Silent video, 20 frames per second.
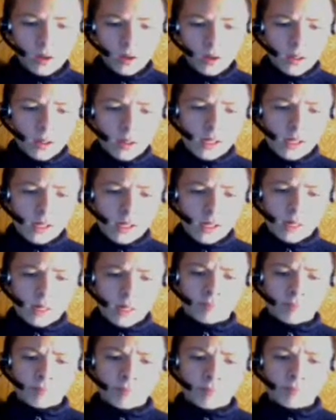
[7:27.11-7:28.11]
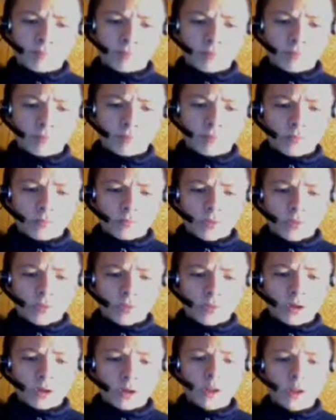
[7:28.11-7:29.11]
A
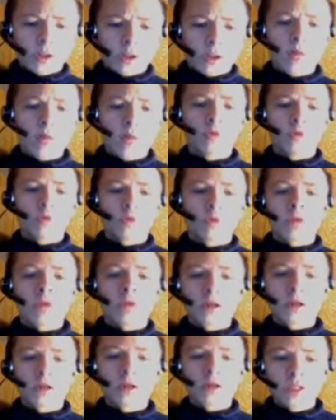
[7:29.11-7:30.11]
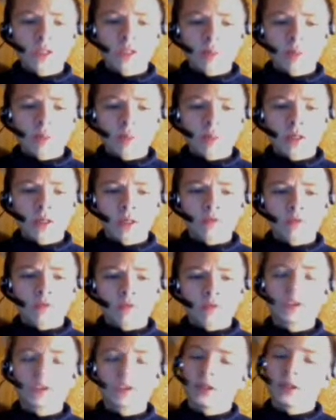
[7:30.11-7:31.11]
lot more facility
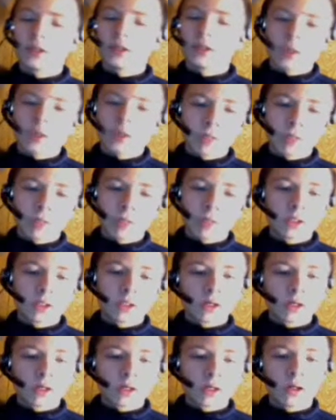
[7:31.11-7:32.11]
updates, sorry.